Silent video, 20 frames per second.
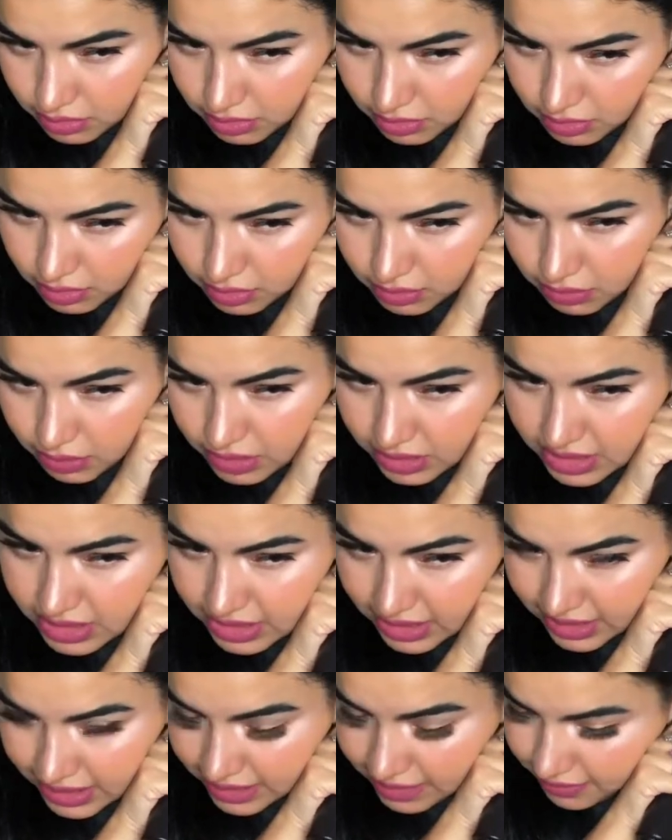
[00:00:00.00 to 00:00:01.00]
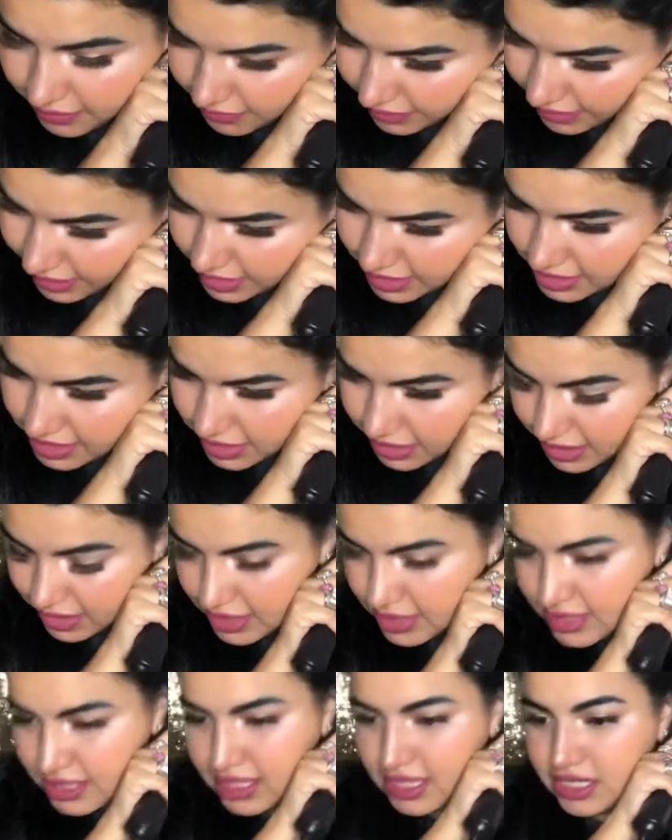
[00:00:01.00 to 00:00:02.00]
you want it to heat fast. Like I
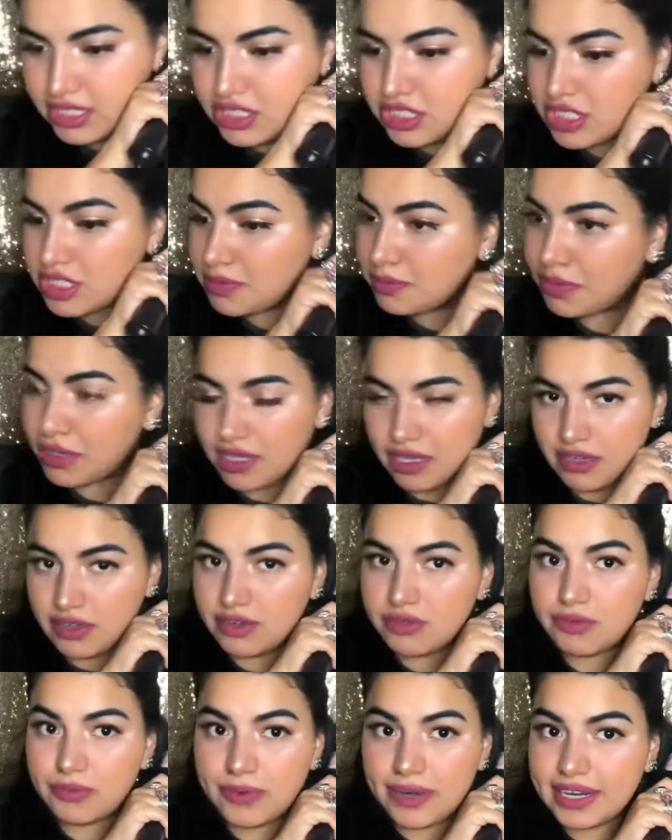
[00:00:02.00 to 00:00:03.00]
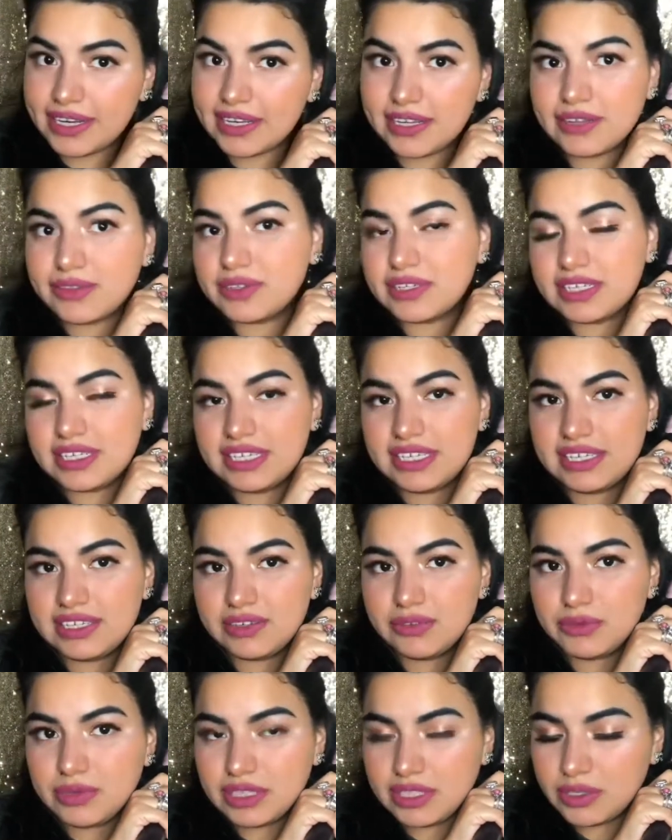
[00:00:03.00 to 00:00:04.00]
said, I just put it on right now and it heated
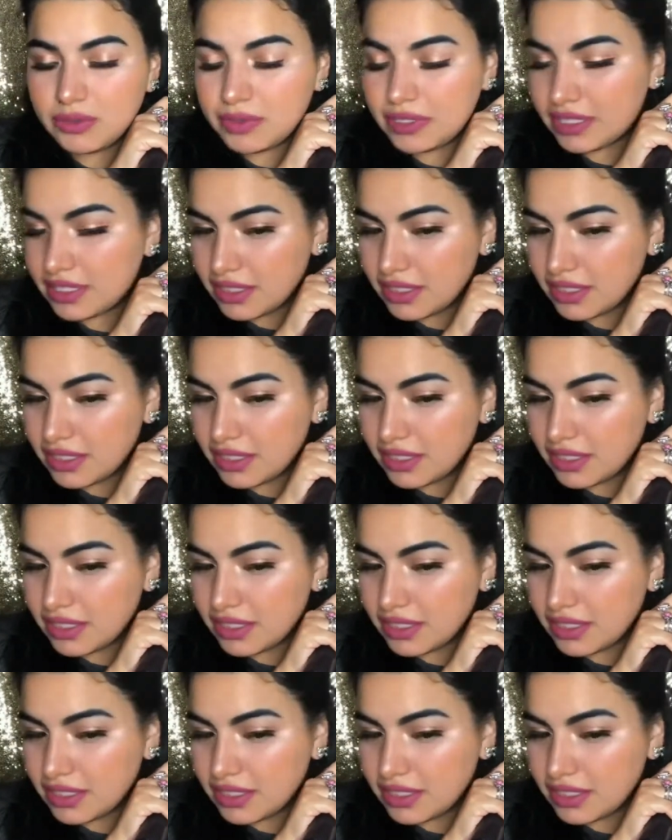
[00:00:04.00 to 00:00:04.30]
really quick.